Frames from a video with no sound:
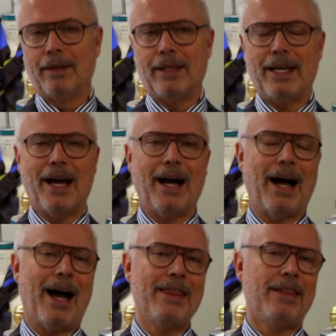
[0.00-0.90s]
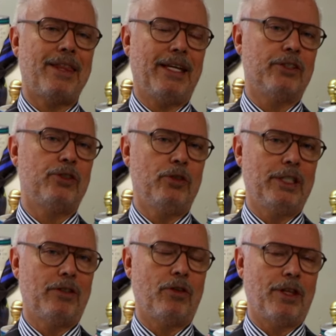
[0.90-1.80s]
The other things you
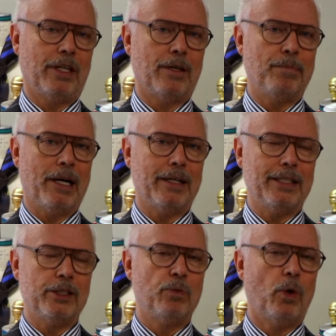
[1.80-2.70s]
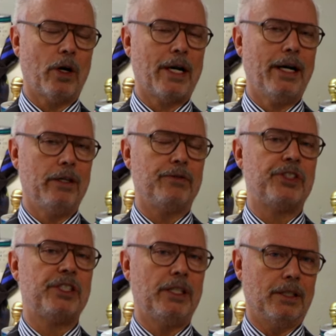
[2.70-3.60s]
need to think about is what kind of
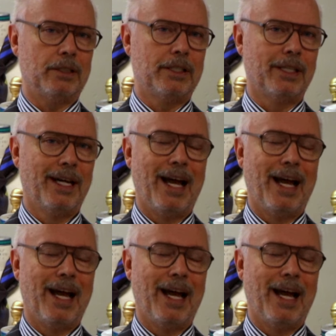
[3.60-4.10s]
silk.